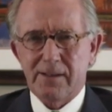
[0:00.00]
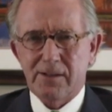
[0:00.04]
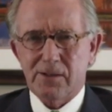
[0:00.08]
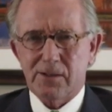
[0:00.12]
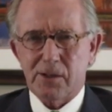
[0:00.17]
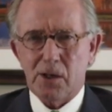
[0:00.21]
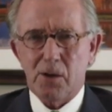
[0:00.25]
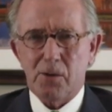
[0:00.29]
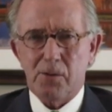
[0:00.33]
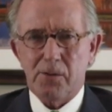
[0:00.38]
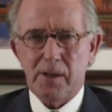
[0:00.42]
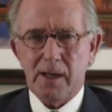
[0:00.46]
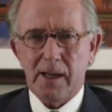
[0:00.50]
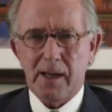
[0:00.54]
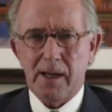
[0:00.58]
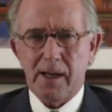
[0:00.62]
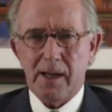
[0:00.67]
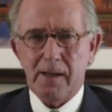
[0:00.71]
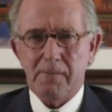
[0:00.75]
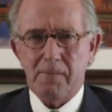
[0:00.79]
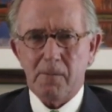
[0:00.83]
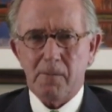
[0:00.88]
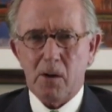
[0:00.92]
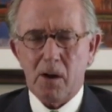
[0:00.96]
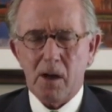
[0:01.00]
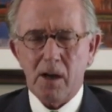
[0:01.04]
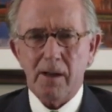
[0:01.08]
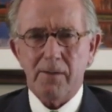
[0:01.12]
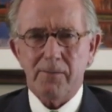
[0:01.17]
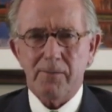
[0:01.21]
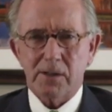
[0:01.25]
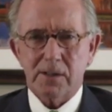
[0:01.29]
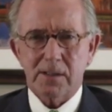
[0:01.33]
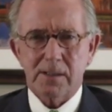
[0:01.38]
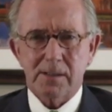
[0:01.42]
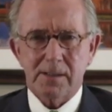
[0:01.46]
so that all
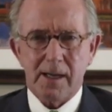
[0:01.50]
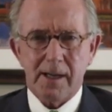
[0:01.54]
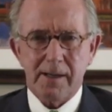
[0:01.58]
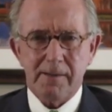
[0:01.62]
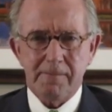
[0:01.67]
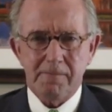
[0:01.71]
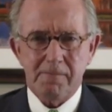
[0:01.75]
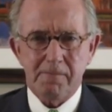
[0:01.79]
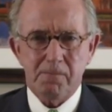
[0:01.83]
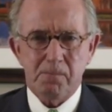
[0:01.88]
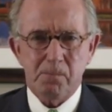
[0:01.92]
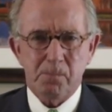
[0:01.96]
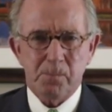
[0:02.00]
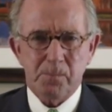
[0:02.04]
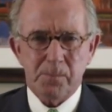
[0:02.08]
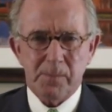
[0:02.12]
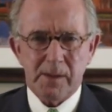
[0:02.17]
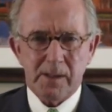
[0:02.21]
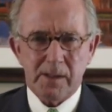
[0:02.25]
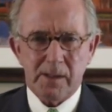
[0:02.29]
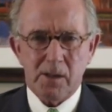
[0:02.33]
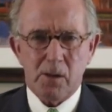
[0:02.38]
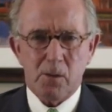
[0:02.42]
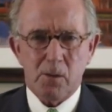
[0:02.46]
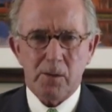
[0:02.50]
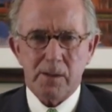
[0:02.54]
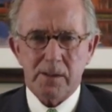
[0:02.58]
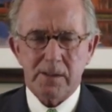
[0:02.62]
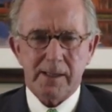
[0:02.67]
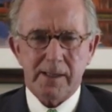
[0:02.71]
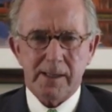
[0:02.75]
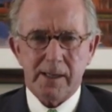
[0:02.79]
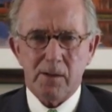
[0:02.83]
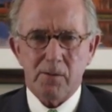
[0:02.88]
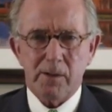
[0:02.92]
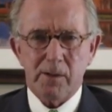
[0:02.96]
of a sudden, you know, it's
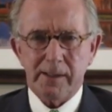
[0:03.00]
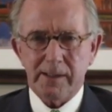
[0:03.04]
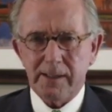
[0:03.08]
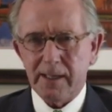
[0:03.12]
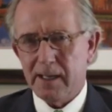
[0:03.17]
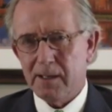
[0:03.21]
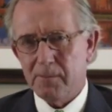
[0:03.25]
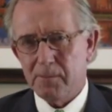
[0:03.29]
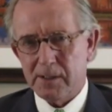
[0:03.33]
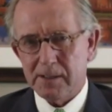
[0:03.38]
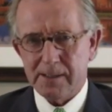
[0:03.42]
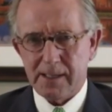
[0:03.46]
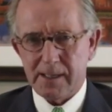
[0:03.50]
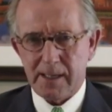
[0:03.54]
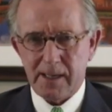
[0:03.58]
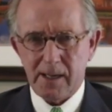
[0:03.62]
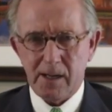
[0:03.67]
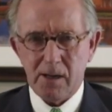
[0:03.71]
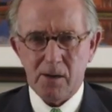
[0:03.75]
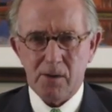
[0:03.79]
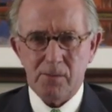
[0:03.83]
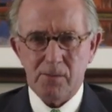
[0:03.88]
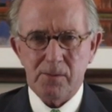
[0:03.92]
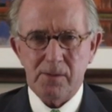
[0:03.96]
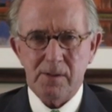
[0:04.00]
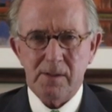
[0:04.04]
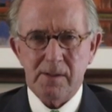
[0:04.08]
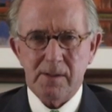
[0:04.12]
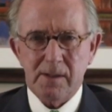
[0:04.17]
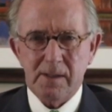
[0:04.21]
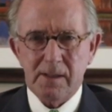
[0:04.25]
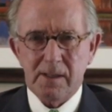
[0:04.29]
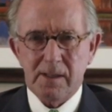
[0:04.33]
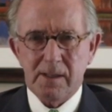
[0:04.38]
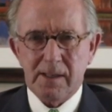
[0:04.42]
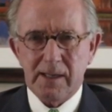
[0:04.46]
the only game in town
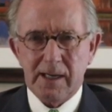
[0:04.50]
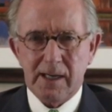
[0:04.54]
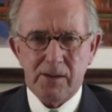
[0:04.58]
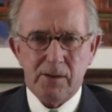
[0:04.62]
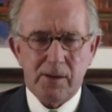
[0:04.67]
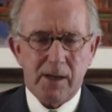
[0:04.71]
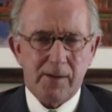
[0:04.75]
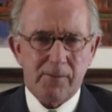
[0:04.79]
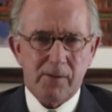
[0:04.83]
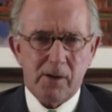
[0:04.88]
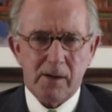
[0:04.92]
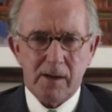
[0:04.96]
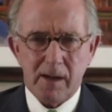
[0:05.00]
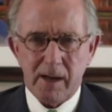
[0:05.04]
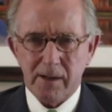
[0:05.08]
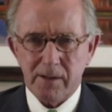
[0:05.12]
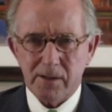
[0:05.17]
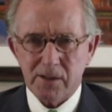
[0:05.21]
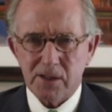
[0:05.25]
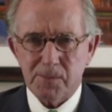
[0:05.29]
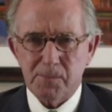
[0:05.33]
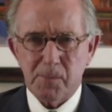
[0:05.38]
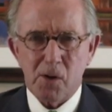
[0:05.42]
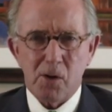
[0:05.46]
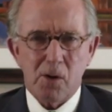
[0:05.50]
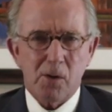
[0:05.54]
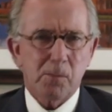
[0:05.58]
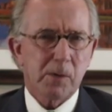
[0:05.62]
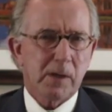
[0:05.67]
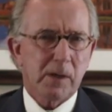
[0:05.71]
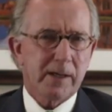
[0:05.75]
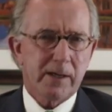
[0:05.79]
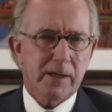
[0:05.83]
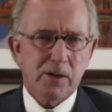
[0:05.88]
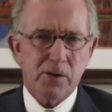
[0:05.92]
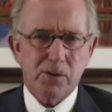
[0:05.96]
and you have a lot of small
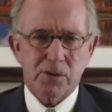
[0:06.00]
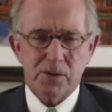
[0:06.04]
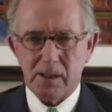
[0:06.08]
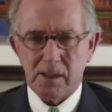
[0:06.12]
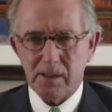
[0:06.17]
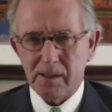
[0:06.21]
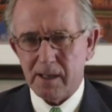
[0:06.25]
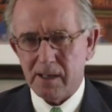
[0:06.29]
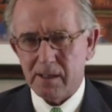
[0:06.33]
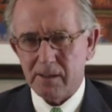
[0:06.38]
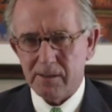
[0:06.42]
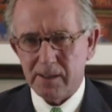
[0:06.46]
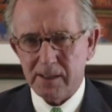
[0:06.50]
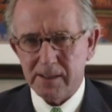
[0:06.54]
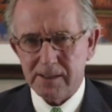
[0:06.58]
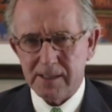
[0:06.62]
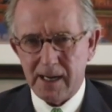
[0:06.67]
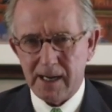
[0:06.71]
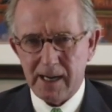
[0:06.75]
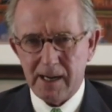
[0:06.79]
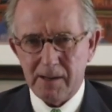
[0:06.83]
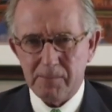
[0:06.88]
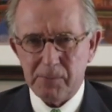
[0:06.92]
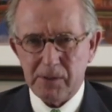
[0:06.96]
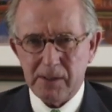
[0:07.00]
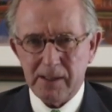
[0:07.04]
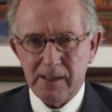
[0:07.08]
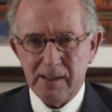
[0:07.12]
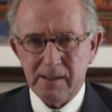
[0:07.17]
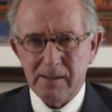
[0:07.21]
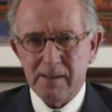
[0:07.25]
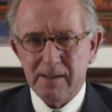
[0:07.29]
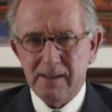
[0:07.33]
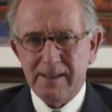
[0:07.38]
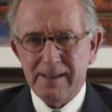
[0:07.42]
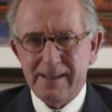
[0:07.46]
players, a lot of things
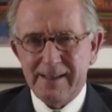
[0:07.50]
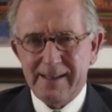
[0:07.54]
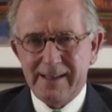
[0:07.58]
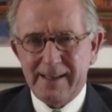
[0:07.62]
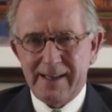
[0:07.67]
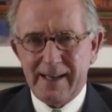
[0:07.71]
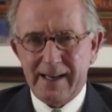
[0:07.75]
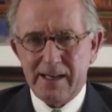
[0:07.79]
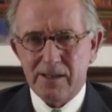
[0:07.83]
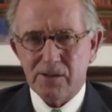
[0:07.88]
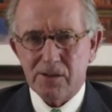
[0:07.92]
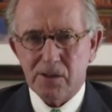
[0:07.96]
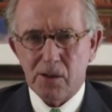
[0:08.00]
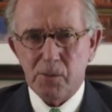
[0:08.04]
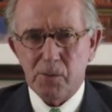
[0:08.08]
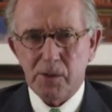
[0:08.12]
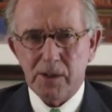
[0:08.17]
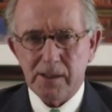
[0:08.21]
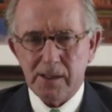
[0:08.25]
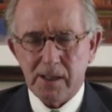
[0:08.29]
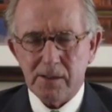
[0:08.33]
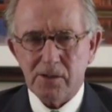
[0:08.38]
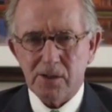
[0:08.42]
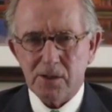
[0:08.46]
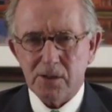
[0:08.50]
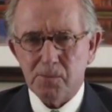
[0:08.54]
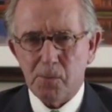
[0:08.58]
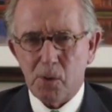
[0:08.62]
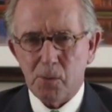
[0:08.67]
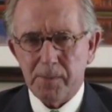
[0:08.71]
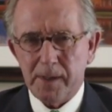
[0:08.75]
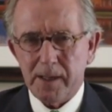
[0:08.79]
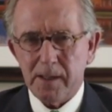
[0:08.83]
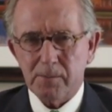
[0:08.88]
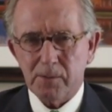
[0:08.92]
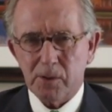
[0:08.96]
happening. And so when you get this
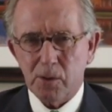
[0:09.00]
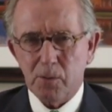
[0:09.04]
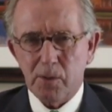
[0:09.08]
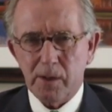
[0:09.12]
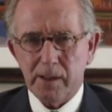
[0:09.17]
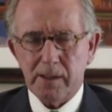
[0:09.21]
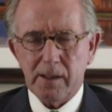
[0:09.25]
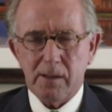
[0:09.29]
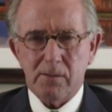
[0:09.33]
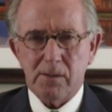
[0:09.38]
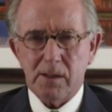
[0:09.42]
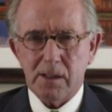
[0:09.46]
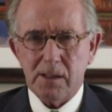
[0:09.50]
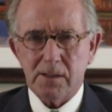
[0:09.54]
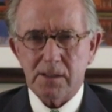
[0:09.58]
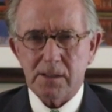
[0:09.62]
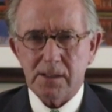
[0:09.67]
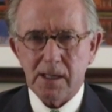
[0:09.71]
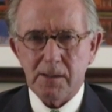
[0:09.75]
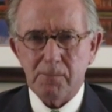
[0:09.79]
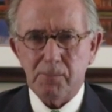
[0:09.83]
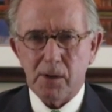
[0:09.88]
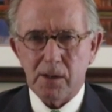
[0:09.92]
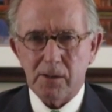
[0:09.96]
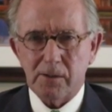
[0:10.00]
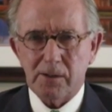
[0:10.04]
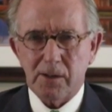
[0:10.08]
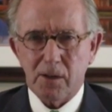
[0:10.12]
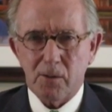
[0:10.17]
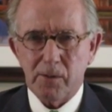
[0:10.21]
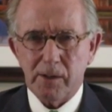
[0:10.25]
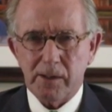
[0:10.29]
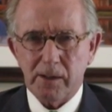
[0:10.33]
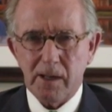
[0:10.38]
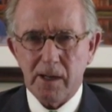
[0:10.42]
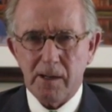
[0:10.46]
momentum going and things keep on
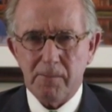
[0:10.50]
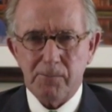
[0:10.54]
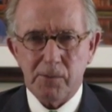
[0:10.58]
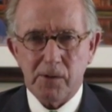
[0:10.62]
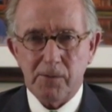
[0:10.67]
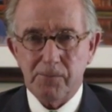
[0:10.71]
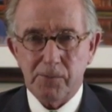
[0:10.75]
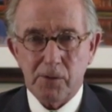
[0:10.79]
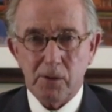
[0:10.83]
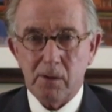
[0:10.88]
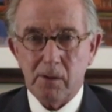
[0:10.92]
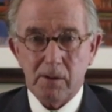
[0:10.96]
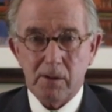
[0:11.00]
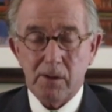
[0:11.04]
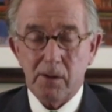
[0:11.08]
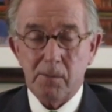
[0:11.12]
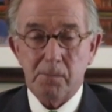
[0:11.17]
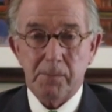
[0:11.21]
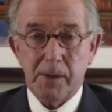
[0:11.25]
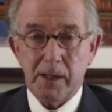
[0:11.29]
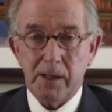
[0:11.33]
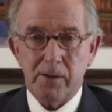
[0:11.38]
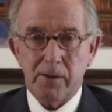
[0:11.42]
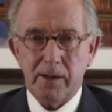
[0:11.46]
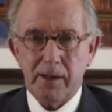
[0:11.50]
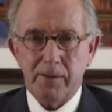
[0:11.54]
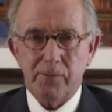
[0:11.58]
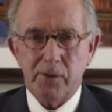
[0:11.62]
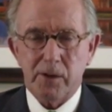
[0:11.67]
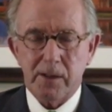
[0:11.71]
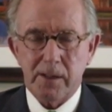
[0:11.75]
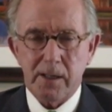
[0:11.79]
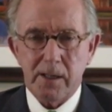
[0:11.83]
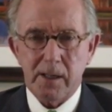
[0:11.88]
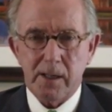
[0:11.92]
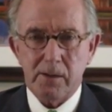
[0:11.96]
going up, you feel a little better
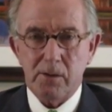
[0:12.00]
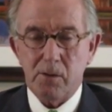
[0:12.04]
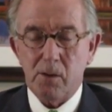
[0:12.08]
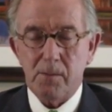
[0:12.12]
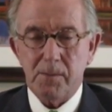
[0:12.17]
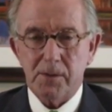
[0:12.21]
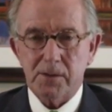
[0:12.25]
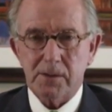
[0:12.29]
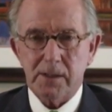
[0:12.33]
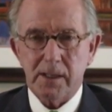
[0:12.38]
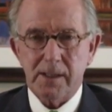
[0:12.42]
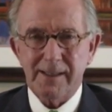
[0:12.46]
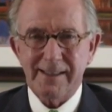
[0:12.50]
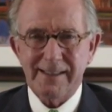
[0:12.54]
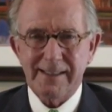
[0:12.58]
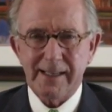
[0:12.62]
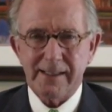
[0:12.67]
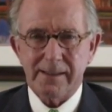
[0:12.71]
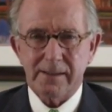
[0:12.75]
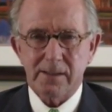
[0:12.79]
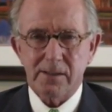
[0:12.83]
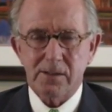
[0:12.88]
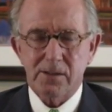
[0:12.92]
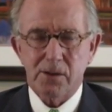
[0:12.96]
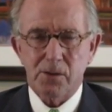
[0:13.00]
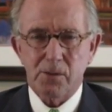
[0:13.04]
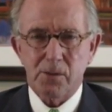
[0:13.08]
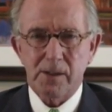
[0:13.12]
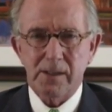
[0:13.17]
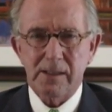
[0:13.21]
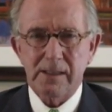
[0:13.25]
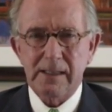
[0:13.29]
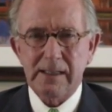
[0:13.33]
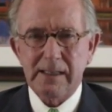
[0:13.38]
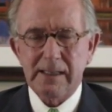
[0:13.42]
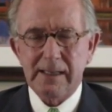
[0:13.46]
every day. You almost get addicted to
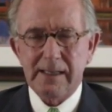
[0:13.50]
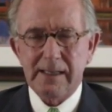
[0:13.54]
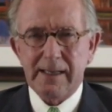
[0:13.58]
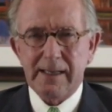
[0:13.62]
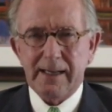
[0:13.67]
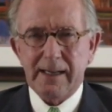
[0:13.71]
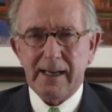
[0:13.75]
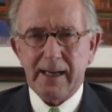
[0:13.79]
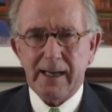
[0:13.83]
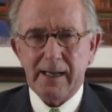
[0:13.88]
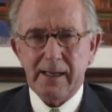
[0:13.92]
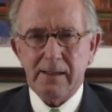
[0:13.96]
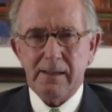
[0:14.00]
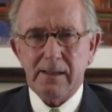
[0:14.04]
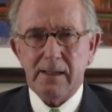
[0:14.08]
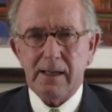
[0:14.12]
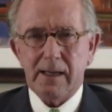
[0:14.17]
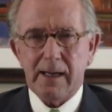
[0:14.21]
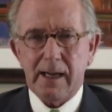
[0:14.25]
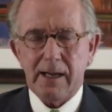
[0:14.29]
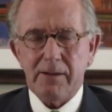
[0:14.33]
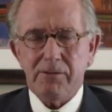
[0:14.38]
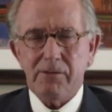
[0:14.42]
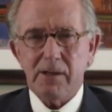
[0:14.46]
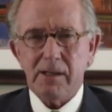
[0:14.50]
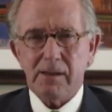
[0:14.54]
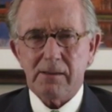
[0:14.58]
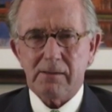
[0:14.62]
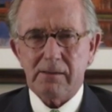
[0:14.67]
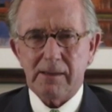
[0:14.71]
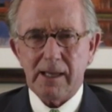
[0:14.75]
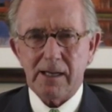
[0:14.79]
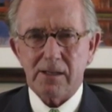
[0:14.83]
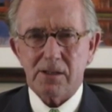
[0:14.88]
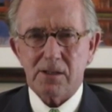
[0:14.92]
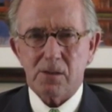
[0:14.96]
it. And I think
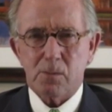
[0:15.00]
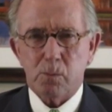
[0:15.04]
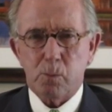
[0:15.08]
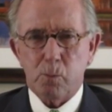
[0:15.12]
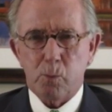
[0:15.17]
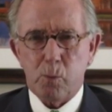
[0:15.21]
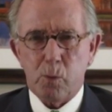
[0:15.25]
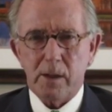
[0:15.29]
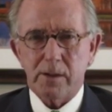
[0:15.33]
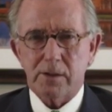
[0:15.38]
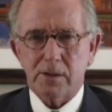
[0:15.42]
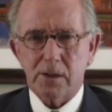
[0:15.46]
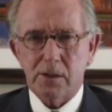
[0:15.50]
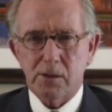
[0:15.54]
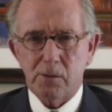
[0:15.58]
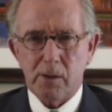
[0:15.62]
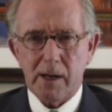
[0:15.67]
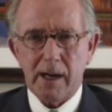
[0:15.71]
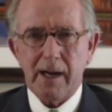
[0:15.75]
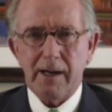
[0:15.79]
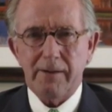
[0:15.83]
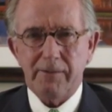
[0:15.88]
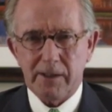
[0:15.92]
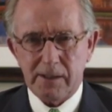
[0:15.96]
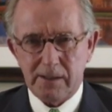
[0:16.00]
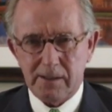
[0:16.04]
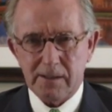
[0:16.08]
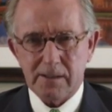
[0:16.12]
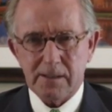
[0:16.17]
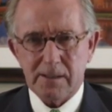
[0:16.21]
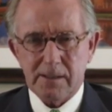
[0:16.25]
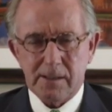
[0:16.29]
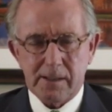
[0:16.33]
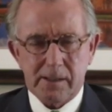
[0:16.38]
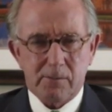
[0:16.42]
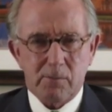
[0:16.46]
that's what's driving
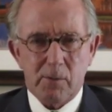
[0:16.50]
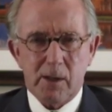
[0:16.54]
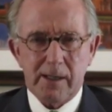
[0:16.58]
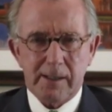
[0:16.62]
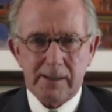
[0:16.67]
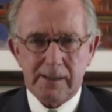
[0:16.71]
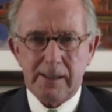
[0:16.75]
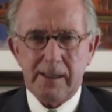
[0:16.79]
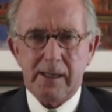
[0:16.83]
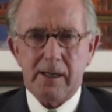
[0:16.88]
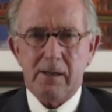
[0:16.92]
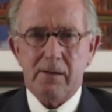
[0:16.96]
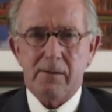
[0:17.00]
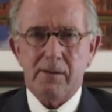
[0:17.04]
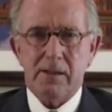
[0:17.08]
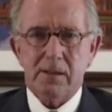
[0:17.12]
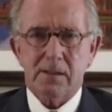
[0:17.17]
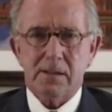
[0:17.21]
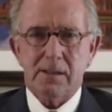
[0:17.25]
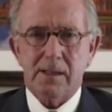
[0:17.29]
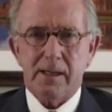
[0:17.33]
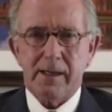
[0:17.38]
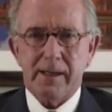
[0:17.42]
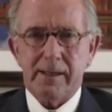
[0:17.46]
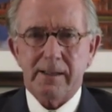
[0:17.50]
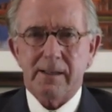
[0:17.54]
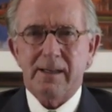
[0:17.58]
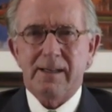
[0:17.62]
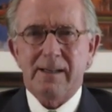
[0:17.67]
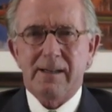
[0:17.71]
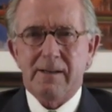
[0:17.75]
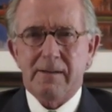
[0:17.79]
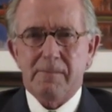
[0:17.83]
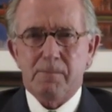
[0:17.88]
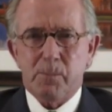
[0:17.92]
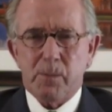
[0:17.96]
this thing right now. It's like,
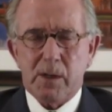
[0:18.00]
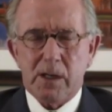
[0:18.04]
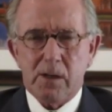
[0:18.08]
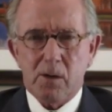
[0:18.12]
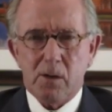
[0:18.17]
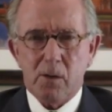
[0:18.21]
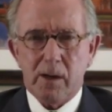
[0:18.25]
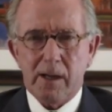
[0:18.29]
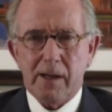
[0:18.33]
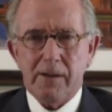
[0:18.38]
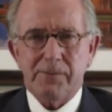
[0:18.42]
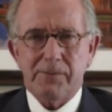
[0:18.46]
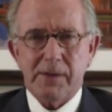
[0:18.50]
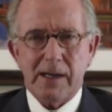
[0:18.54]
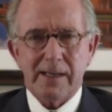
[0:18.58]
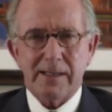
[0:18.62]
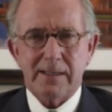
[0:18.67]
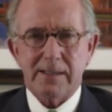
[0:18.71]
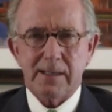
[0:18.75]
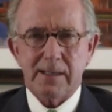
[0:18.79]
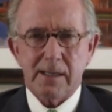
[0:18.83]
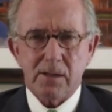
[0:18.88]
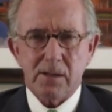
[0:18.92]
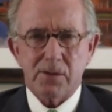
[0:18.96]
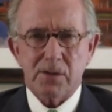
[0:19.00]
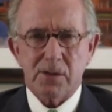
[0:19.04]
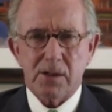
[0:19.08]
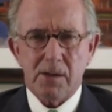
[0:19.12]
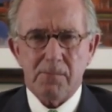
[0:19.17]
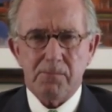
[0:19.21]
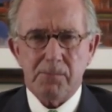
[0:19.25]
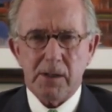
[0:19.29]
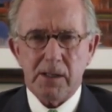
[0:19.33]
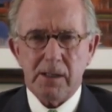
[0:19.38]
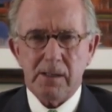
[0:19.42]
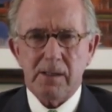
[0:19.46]
you know, if I sell
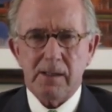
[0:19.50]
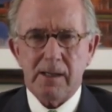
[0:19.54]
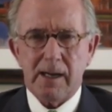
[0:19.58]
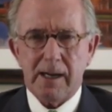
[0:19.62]
something,